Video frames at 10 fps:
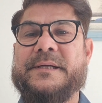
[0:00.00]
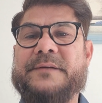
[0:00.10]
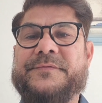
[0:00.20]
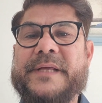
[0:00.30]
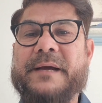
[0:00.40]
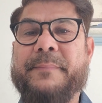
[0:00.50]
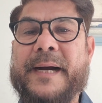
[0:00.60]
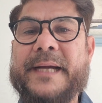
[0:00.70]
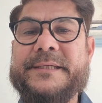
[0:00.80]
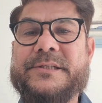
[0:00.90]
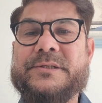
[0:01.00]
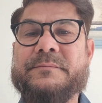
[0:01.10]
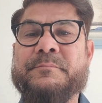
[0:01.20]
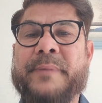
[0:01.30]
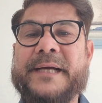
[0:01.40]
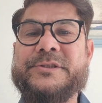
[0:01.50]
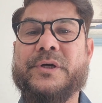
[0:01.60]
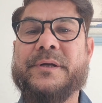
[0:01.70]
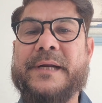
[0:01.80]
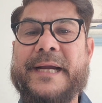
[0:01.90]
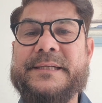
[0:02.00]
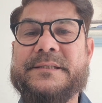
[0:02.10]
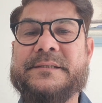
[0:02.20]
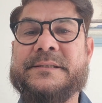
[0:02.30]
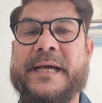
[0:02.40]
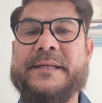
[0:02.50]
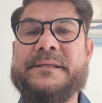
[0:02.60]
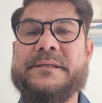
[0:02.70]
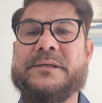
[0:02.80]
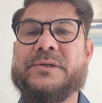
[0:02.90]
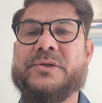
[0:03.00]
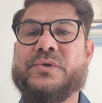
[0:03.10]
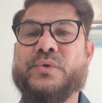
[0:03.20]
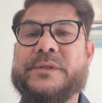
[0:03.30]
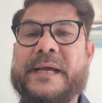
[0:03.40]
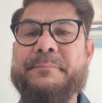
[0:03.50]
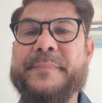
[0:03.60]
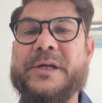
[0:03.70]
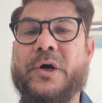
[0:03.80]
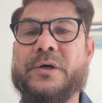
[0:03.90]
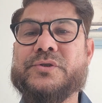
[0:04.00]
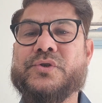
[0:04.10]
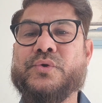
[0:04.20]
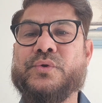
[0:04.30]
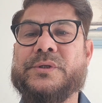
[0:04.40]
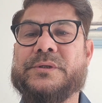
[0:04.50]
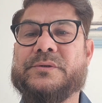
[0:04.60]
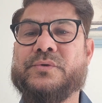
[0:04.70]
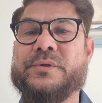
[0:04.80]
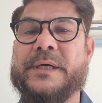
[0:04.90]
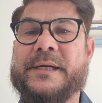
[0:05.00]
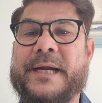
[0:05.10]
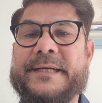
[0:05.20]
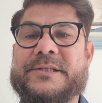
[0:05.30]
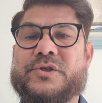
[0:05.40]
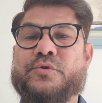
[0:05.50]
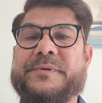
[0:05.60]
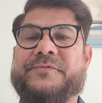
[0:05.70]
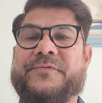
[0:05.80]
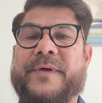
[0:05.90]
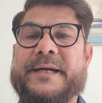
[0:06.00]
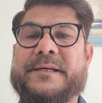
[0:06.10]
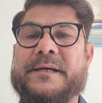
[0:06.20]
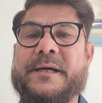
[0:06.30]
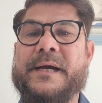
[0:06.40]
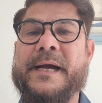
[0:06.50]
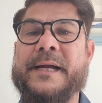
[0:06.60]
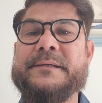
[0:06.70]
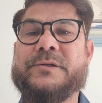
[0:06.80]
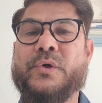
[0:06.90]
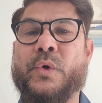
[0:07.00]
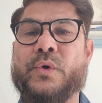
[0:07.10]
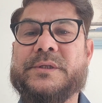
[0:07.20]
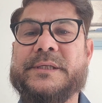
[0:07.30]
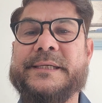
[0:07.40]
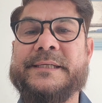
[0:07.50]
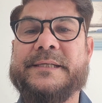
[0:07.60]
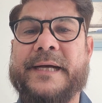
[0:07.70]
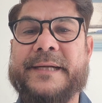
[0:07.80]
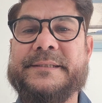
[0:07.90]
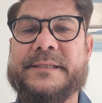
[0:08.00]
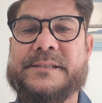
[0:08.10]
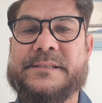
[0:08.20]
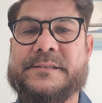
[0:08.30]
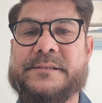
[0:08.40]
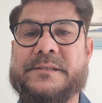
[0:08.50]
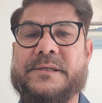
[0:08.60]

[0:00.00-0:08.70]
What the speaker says: If they abide by your right, then to them belongs to the rights to be fed and clothed in kindness,